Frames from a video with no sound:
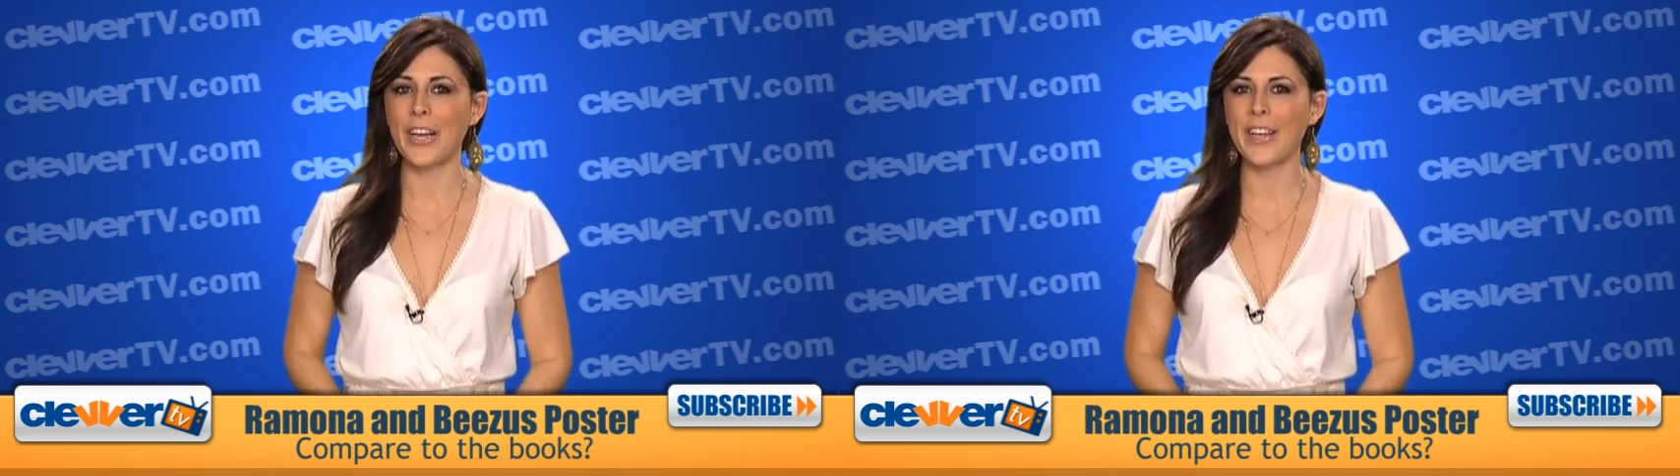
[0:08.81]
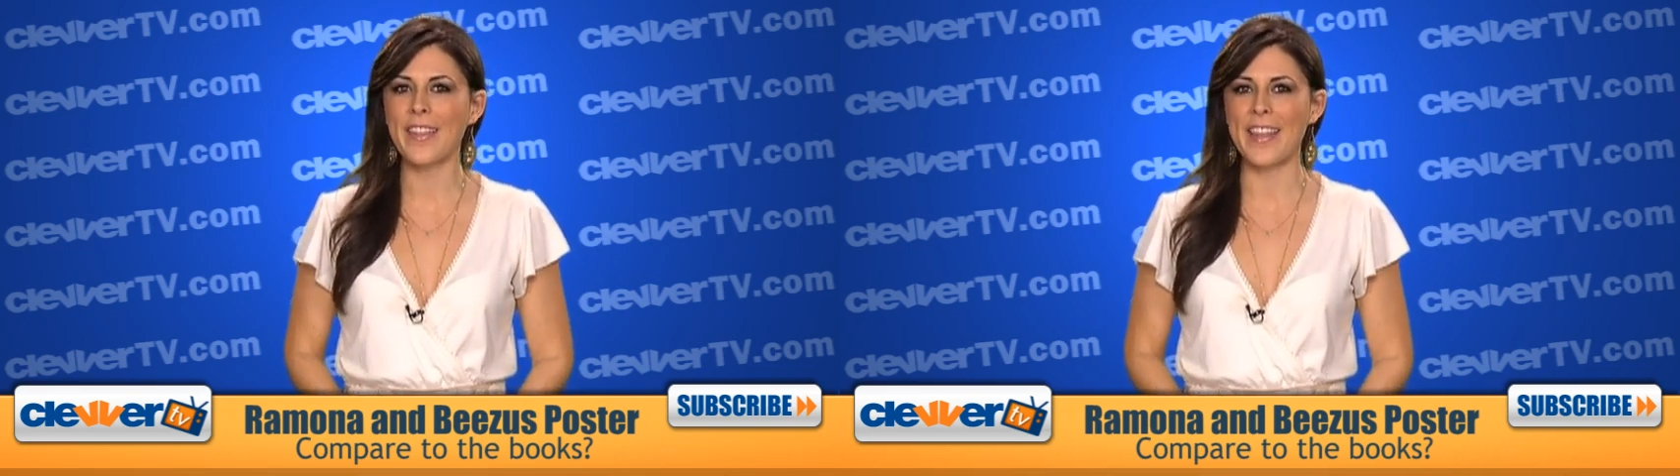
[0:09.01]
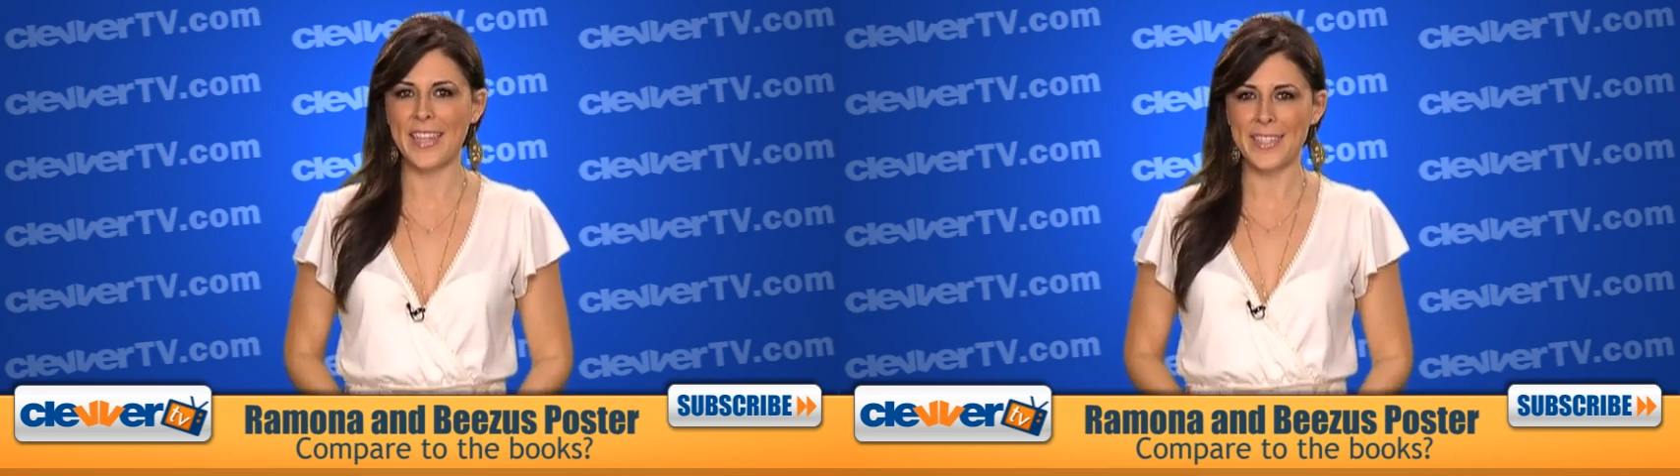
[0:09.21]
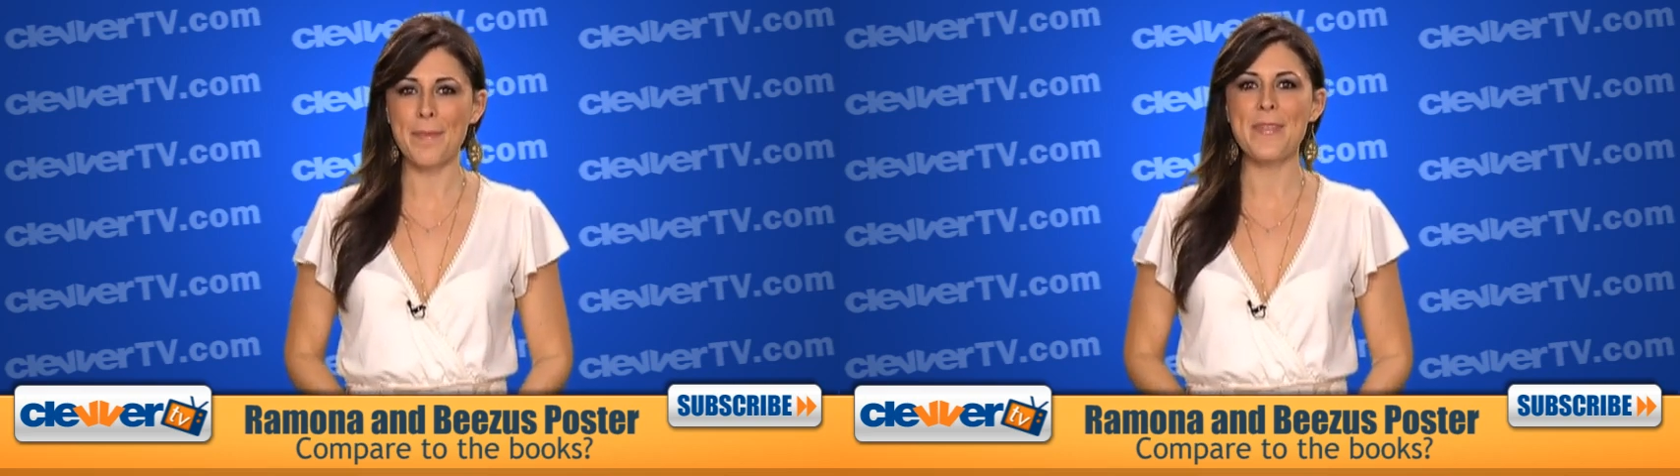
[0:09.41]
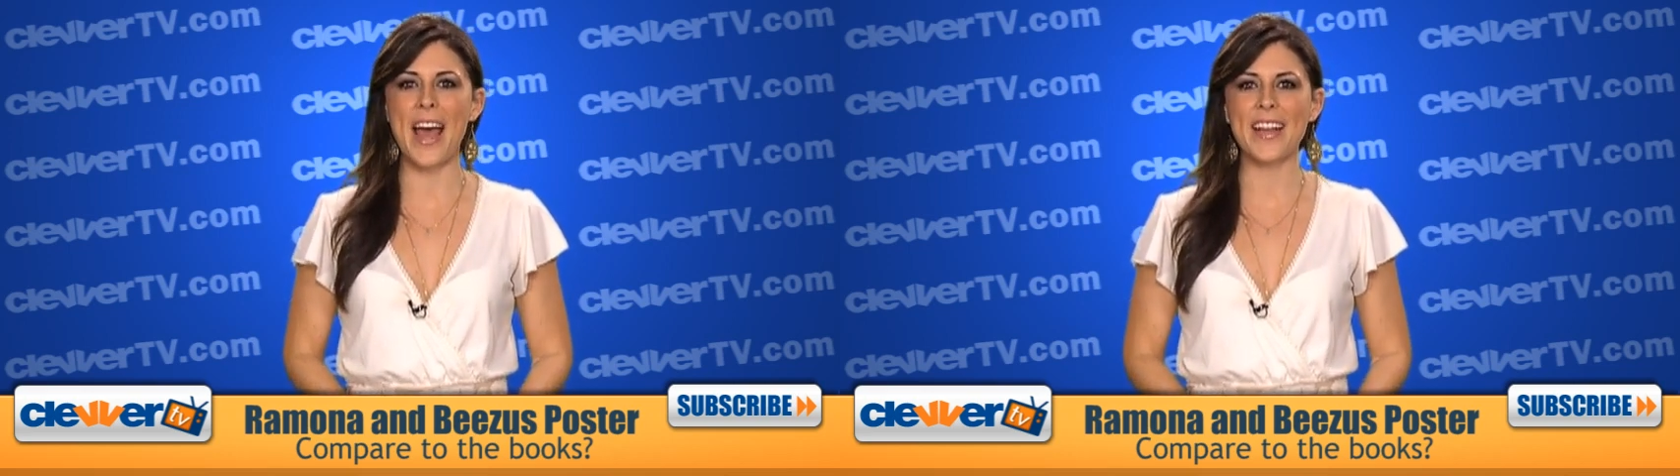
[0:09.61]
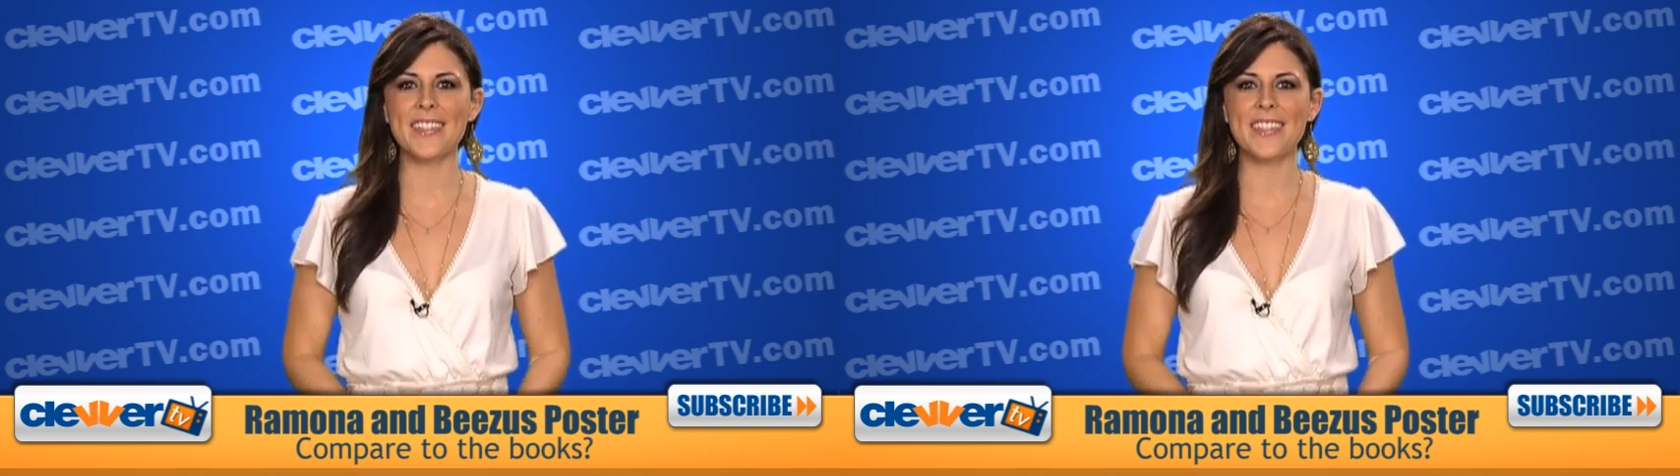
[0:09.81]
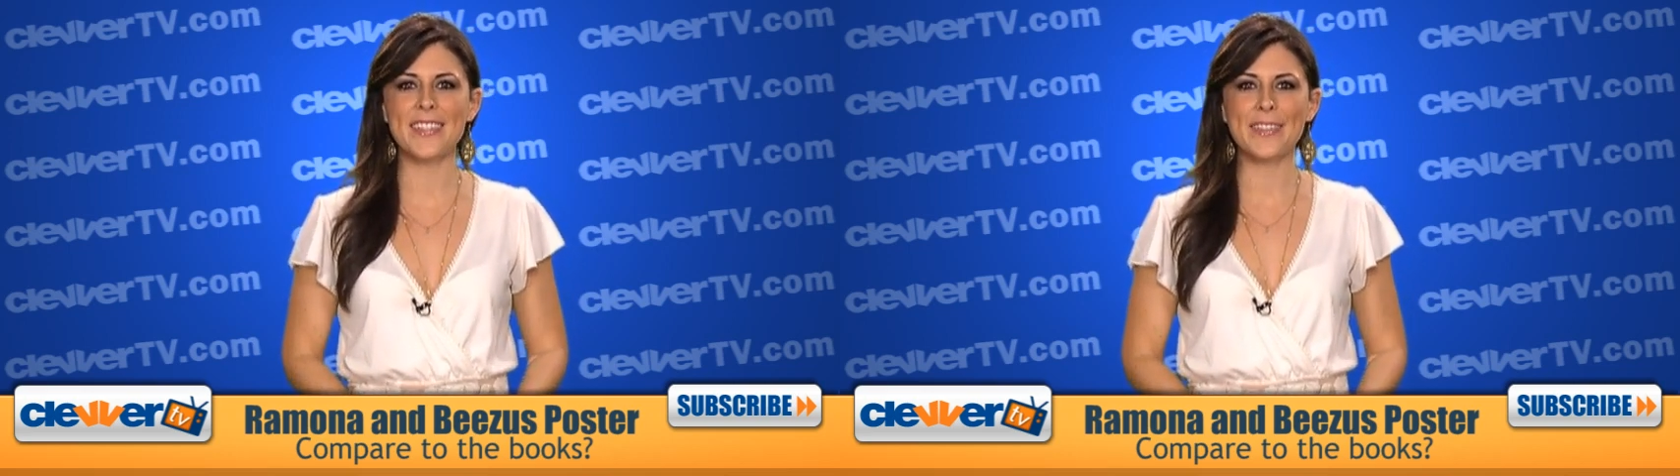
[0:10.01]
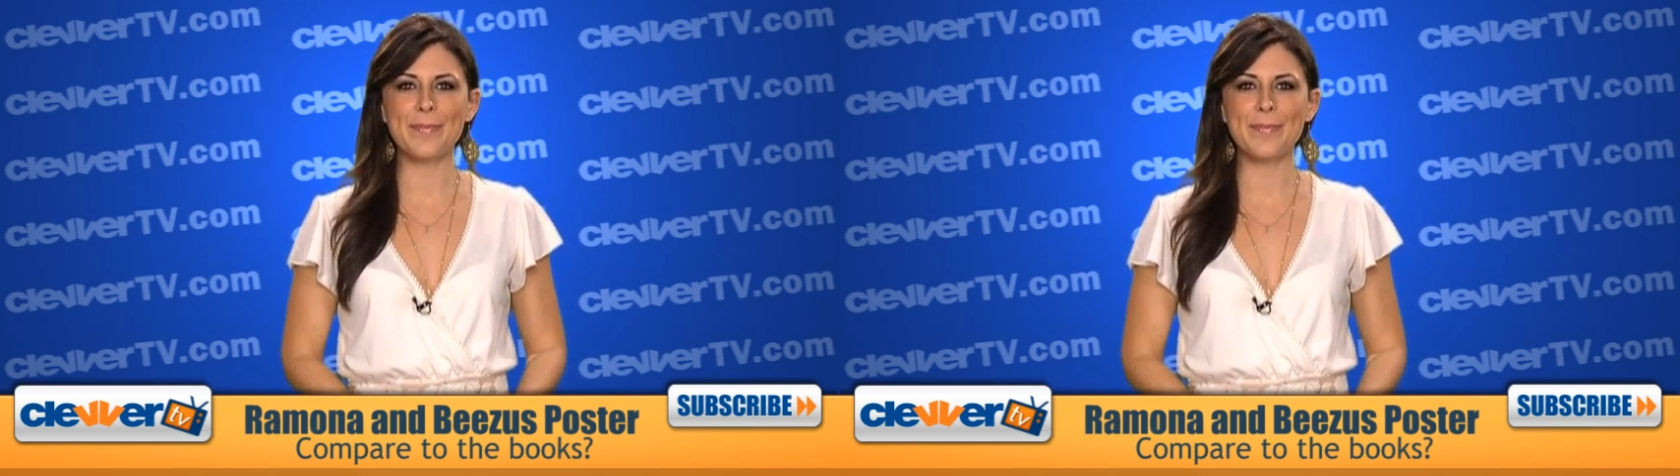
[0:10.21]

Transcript: look. That's up next.